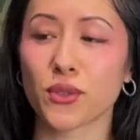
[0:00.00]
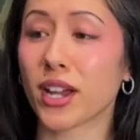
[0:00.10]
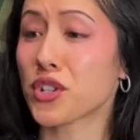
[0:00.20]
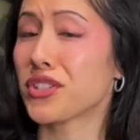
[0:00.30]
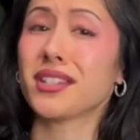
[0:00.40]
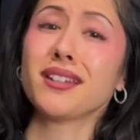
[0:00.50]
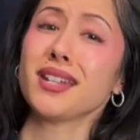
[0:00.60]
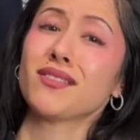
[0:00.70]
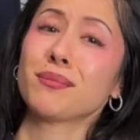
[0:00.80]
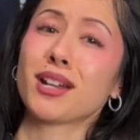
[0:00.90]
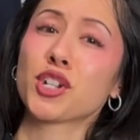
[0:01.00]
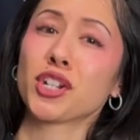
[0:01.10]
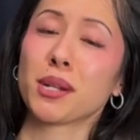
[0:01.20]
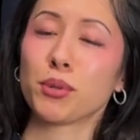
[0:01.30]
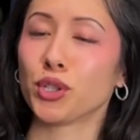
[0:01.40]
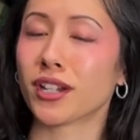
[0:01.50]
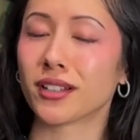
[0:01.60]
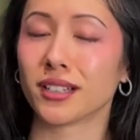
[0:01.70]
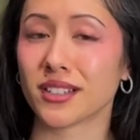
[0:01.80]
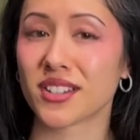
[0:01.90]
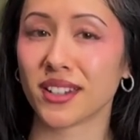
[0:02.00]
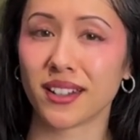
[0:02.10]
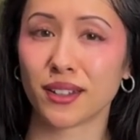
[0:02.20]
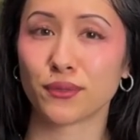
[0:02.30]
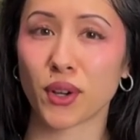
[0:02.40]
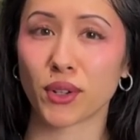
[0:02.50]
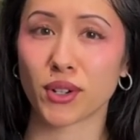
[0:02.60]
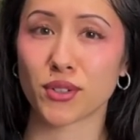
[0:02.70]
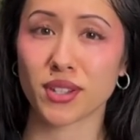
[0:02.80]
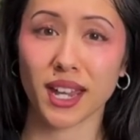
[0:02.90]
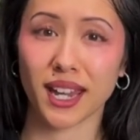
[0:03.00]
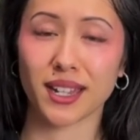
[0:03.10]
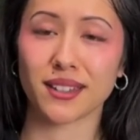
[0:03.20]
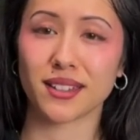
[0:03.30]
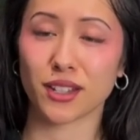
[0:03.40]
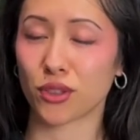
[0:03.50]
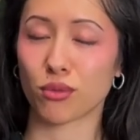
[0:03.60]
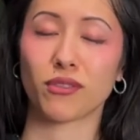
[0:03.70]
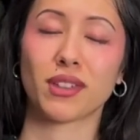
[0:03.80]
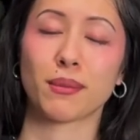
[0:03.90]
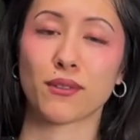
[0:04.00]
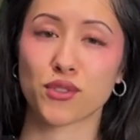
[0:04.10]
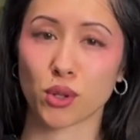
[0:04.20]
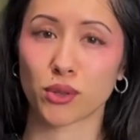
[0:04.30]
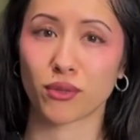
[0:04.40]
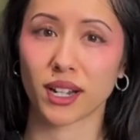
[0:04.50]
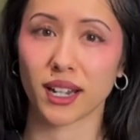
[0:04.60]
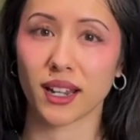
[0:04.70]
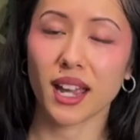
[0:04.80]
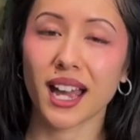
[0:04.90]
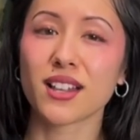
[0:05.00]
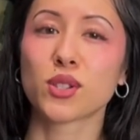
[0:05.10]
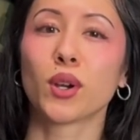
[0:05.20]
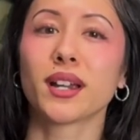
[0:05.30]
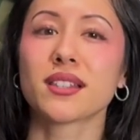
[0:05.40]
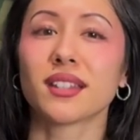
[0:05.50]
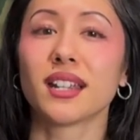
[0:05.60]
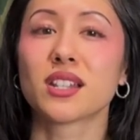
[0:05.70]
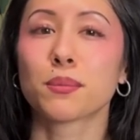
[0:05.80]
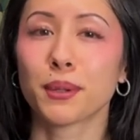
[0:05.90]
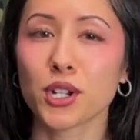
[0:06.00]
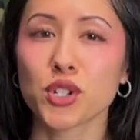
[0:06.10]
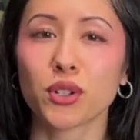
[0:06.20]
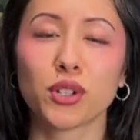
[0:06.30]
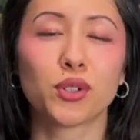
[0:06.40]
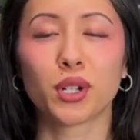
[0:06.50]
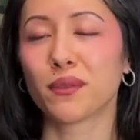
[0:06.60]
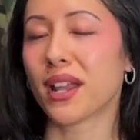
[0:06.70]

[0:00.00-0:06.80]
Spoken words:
I just didn't even mention it, but you can clearly see it in the photos, and the 3 of them have sold already. As long as it's pictured, you don't even